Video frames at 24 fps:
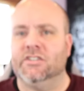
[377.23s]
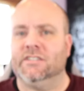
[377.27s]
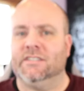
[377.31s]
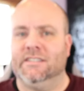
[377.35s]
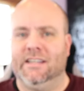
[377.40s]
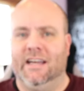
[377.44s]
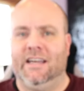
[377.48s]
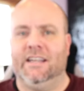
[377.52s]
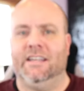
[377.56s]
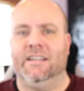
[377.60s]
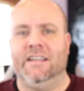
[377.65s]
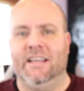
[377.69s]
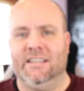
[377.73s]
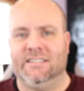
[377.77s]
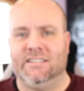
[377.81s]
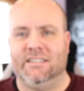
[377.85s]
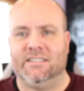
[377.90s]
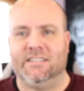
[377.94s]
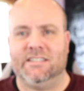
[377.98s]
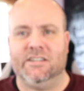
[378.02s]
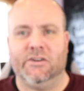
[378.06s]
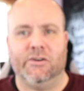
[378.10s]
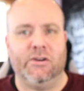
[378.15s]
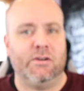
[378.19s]
It's not
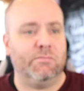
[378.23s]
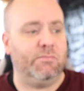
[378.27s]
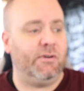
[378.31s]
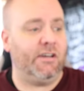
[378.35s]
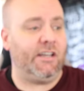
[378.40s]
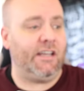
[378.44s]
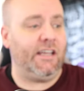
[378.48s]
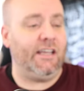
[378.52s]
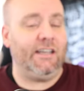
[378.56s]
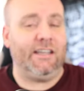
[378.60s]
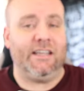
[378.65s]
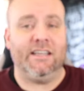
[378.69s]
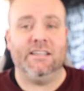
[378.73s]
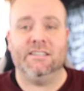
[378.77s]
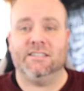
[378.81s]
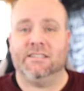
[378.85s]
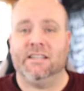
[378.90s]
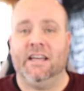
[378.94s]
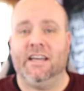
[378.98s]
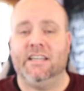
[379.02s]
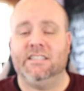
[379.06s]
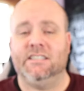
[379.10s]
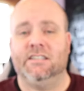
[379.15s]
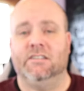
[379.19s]
necessary, but it is
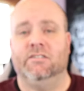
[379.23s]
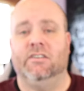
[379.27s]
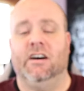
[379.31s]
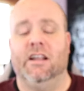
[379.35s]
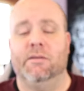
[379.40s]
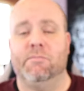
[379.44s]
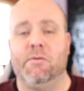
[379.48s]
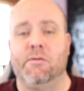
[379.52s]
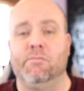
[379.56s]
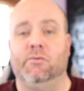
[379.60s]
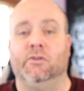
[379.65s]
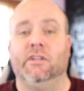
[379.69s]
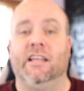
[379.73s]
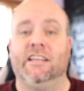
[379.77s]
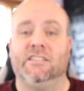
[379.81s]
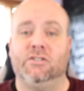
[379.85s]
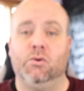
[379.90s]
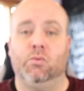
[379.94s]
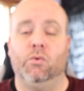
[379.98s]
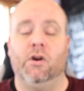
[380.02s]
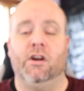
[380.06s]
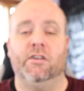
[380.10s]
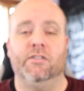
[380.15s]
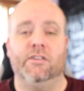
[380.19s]
nice, and a lot of people like
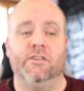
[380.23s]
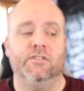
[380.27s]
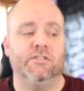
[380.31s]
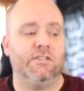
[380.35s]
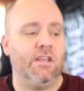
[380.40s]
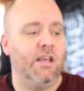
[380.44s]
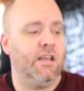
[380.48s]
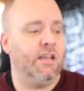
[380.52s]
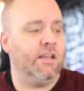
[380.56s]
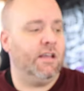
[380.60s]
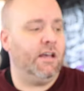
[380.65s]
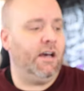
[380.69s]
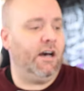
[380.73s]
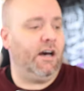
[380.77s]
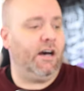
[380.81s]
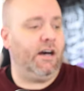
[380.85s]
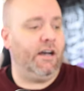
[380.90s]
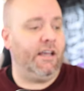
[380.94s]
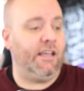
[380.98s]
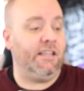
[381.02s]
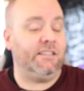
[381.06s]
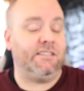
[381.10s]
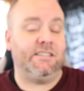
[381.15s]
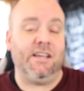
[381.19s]
to wear those.
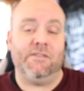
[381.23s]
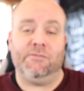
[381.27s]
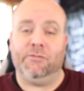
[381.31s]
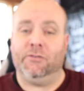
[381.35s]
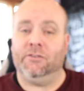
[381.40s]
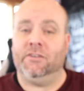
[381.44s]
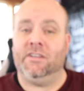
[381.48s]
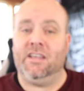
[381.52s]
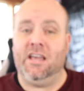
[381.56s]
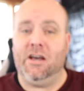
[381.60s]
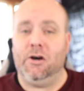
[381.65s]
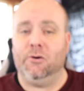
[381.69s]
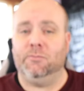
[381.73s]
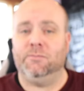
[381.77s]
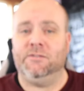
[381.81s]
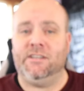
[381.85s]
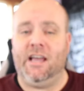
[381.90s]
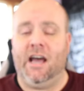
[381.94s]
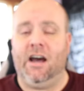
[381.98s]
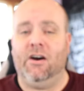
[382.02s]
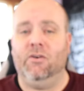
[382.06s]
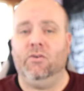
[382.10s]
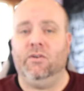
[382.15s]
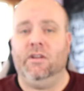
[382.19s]
Uh, it definitely helps
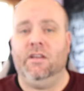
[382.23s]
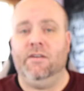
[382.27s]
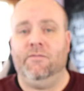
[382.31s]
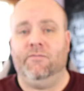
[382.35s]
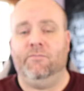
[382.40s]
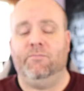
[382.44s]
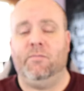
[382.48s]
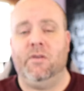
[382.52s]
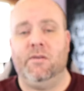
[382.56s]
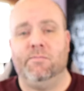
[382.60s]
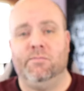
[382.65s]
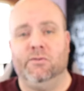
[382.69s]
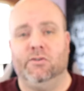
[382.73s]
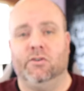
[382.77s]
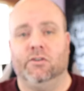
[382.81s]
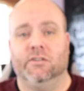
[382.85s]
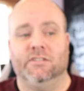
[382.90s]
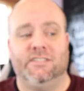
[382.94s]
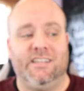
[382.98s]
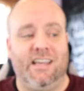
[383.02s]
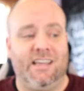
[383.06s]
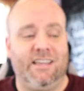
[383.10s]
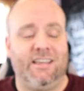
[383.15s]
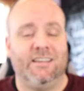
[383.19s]
out if people
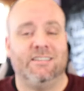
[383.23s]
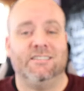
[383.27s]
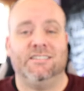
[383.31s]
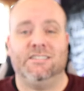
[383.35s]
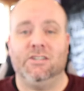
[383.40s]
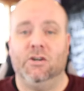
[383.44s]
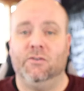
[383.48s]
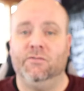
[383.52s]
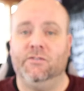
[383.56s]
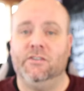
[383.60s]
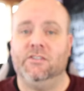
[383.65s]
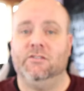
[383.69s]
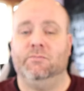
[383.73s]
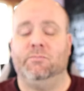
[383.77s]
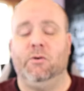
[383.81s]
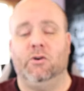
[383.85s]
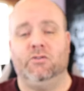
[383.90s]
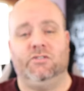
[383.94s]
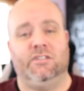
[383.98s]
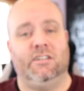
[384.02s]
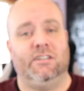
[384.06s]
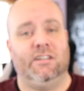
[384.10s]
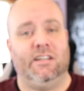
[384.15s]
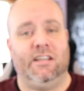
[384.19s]
are taking selfies,
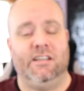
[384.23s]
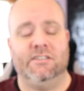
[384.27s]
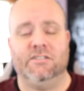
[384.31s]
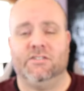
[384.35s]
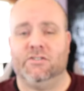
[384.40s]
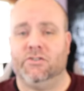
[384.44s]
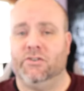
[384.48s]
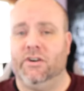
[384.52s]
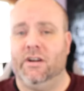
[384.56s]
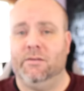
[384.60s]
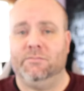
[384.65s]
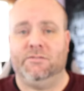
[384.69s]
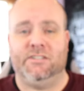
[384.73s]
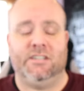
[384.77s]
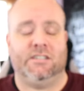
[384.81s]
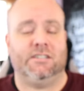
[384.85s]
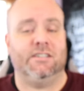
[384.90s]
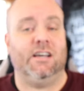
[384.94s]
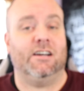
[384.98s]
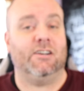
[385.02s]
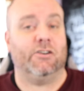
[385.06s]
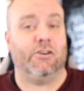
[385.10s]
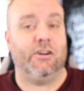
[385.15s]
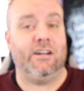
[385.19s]
posting to Instagram,
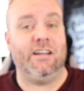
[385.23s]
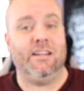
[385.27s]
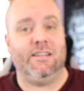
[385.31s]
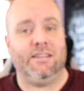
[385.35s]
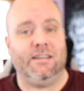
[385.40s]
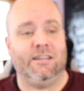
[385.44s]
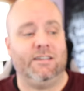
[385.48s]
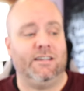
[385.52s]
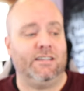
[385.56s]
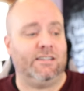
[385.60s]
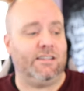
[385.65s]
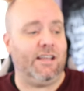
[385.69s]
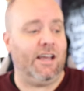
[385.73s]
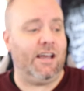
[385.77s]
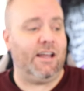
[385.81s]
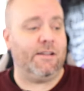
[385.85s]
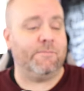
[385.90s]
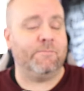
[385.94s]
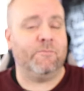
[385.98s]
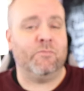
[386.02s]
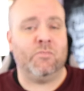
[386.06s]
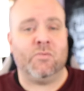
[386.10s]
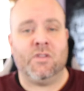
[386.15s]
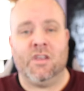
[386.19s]
TikTok, or anything like
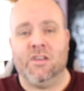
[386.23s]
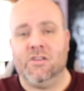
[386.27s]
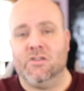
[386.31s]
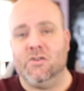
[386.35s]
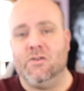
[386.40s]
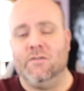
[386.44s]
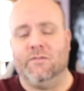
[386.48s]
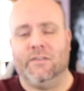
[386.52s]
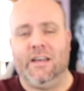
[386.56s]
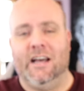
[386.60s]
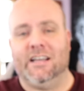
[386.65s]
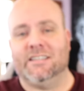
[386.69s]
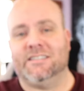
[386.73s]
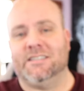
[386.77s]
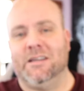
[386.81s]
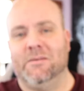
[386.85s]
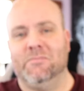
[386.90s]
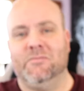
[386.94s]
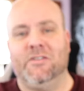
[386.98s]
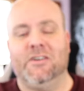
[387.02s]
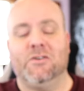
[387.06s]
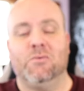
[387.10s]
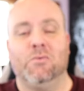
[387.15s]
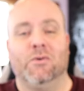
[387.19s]
that. You've got
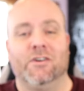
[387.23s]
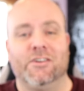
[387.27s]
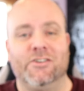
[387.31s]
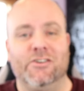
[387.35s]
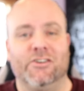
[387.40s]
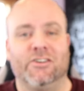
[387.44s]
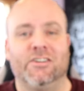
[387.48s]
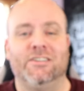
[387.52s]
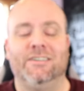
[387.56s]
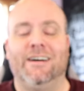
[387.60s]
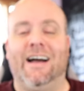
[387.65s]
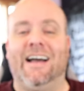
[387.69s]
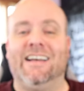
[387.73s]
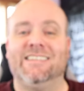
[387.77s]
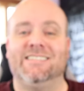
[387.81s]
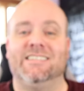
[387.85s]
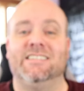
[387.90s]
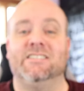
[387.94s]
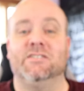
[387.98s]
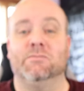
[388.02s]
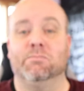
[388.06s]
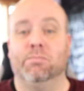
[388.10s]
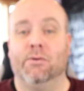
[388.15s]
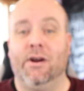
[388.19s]
something where your class
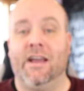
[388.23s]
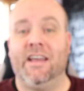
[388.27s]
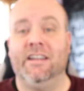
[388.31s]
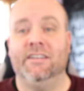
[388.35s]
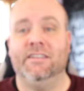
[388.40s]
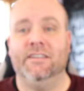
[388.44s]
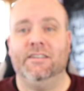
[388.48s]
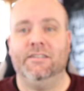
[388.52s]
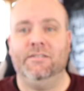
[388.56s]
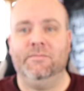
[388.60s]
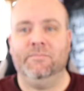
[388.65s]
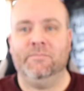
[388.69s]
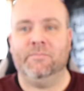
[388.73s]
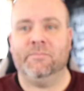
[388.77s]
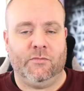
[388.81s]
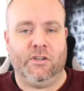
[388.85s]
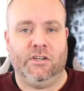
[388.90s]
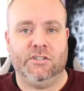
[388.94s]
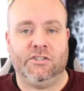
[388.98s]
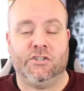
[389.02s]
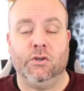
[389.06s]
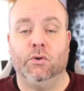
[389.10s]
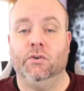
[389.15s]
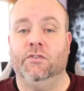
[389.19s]
is branded.
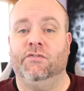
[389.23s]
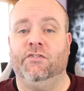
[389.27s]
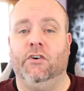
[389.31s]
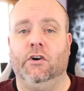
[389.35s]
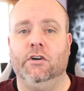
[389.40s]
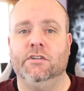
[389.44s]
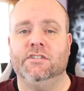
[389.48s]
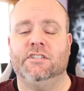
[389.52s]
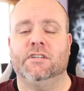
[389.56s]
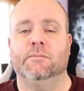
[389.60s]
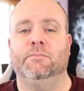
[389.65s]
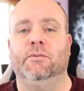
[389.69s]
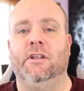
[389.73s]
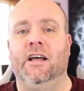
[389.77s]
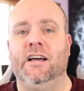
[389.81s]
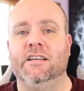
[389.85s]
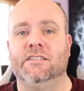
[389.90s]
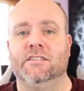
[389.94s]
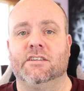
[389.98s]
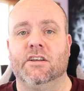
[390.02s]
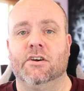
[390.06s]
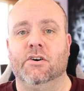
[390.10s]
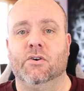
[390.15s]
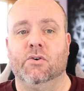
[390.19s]
So as far as
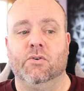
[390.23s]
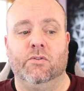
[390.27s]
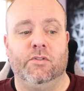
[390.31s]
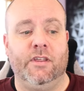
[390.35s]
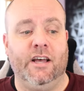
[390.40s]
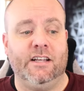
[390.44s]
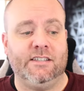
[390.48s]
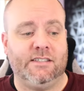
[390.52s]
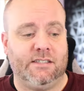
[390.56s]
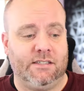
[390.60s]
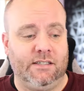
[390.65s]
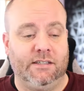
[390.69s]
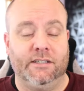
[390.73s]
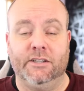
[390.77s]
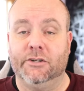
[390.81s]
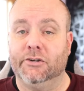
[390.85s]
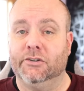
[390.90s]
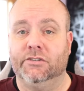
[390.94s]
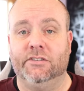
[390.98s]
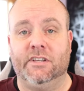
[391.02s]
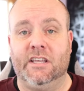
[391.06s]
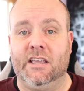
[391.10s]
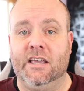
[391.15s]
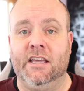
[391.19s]
supplies go, that's
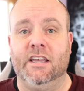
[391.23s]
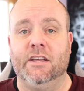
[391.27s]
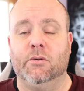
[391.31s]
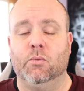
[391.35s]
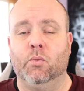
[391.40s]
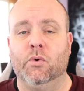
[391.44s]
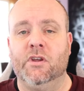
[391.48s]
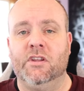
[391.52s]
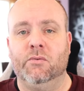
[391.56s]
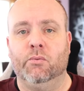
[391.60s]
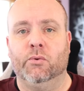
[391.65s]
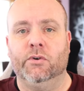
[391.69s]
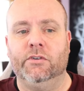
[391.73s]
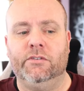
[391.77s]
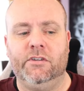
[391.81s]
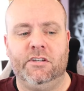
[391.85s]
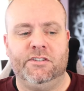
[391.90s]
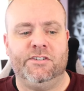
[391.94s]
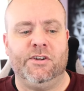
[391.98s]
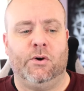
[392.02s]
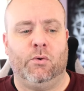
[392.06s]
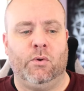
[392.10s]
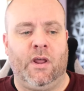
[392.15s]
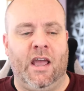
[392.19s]
literally it. We really
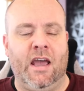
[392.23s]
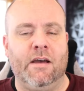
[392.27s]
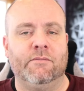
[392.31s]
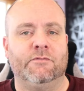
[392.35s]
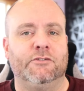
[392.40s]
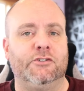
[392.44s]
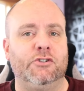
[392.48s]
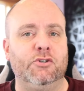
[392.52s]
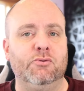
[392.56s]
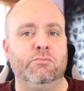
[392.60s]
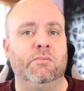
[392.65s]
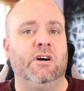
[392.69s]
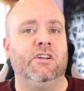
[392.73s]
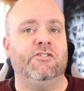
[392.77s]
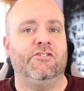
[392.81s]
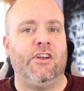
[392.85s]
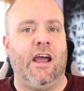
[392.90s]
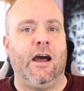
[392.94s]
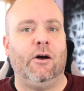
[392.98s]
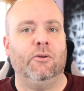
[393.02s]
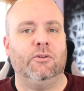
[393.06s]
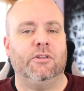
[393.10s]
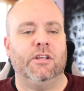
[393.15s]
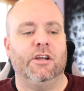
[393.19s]
don't have too much
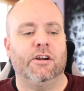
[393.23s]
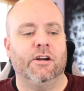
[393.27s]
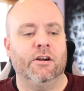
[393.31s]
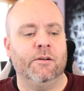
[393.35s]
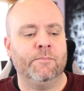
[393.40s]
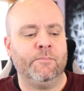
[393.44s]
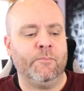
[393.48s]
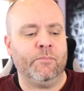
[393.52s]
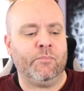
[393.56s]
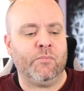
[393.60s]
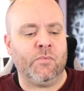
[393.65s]
out there.